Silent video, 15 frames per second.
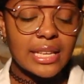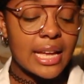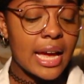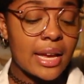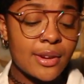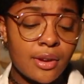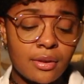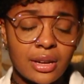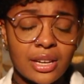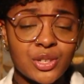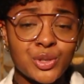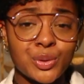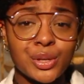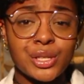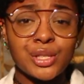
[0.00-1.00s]
I don't
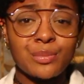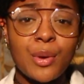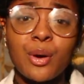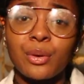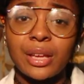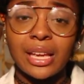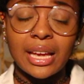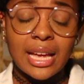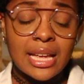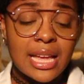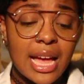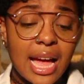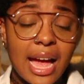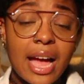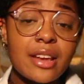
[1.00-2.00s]
enjoy smoking.
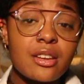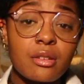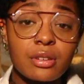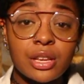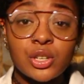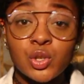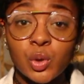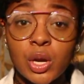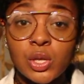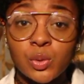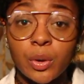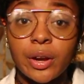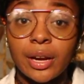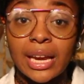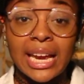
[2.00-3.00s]
I don't enjoy
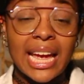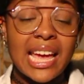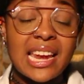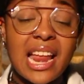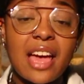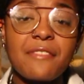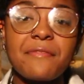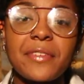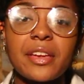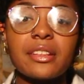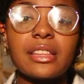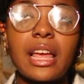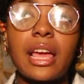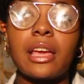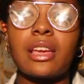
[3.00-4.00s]
twerking. And I
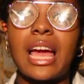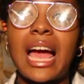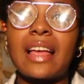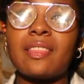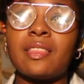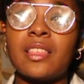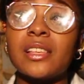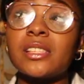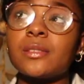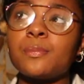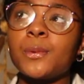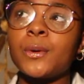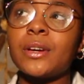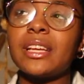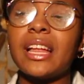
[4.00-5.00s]
feel like at this
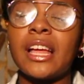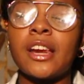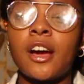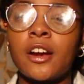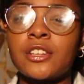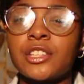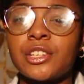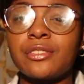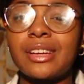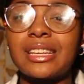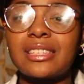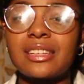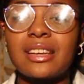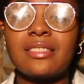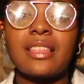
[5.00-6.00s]
point in our
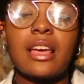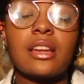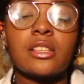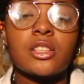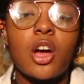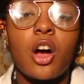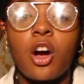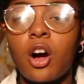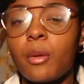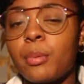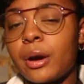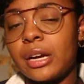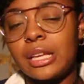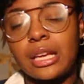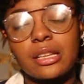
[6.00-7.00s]
generation, that is all
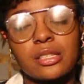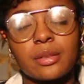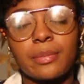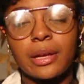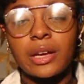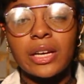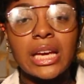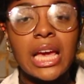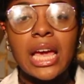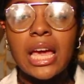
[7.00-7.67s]
partying is about.